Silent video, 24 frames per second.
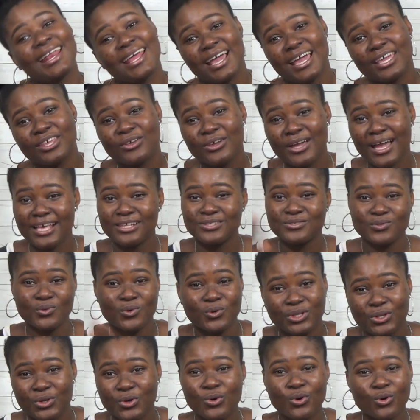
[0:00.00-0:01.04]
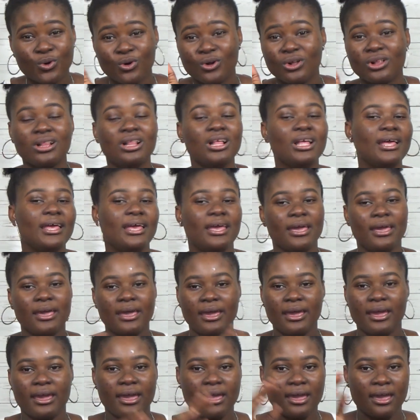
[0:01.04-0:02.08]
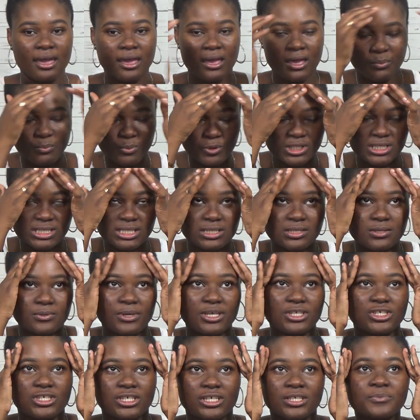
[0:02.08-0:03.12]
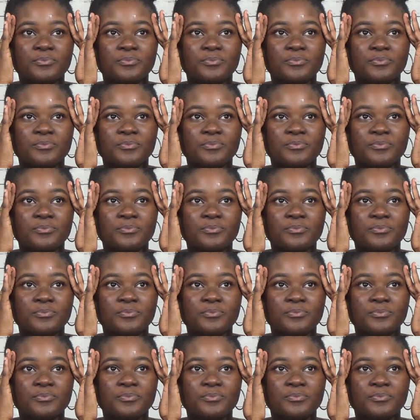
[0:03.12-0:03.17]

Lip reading: You guys know the whole airport situation.